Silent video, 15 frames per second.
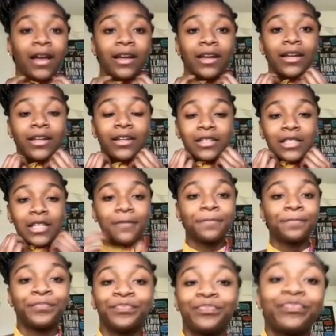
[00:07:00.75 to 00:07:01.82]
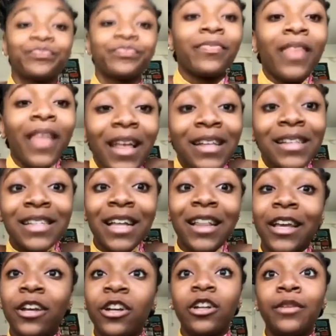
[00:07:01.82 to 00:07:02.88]
Because it's not
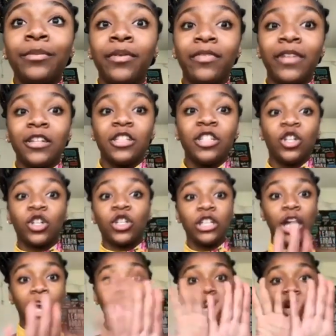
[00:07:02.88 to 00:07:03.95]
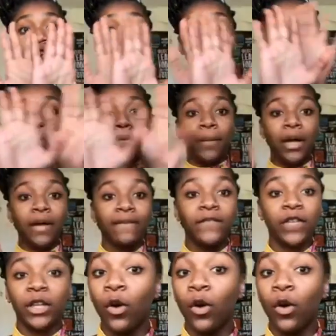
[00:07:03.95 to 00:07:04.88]
like you're going to be flashing your entire butt for